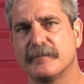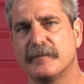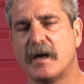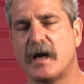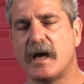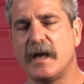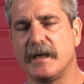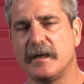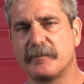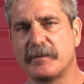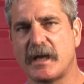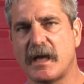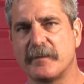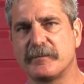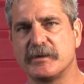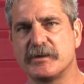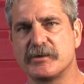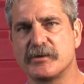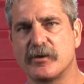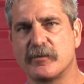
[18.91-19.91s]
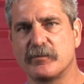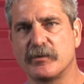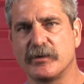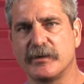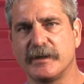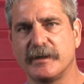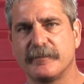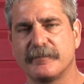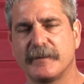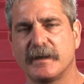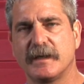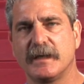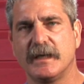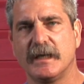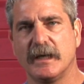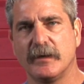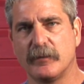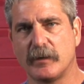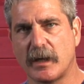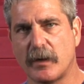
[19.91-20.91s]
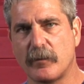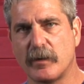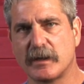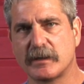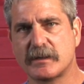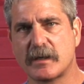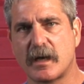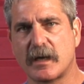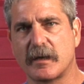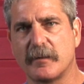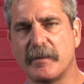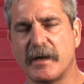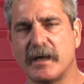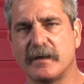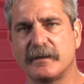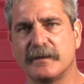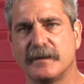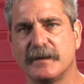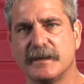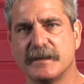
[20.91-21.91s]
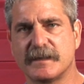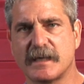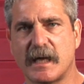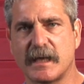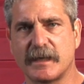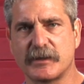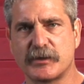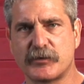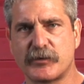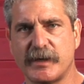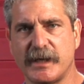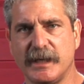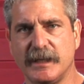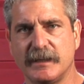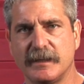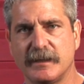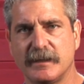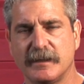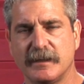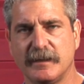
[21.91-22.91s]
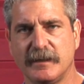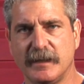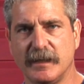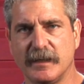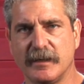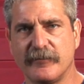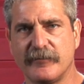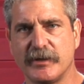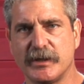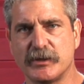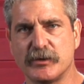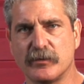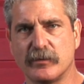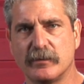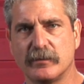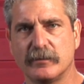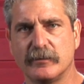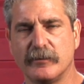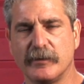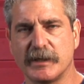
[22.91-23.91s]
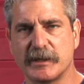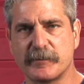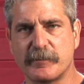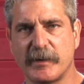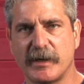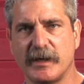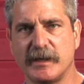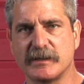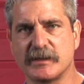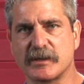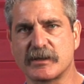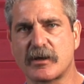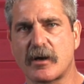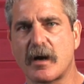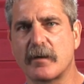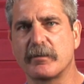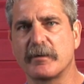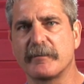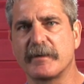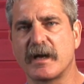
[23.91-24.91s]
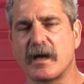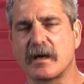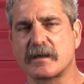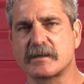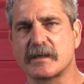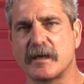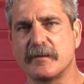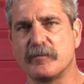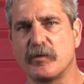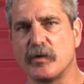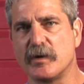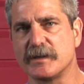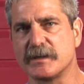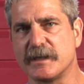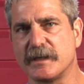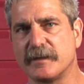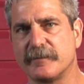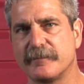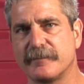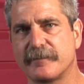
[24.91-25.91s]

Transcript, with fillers: Hi, I'm Captain Joe Bruni, and what I want to talk about is how to treat the individual who experiences carbon monoxide poisoning.